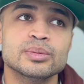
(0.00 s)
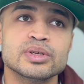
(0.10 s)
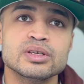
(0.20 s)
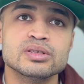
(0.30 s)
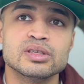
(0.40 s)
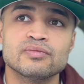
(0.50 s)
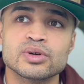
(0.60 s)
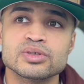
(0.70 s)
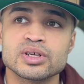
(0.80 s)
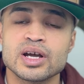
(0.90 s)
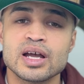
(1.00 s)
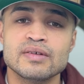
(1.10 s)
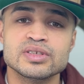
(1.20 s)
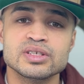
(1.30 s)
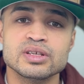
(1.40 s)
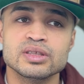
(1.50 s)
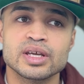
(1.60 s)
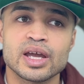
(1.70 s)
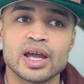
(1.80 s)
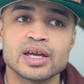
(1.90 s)
He is the first guy I've seen
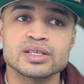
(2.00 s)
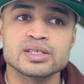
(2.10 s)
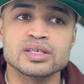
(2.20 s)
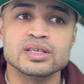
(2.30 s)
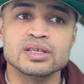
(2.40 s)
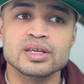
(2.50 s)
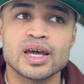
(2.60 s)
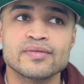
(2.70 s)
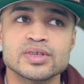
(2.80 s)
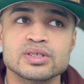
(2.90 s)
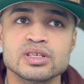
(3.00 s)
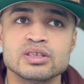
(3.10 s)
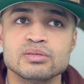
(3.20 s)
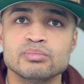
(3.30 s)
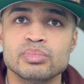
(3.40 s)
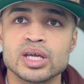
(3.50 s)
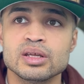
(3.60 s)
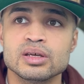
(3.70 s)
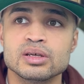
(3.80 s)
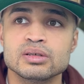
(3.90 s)
that has the FSD
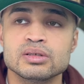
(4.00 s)
beta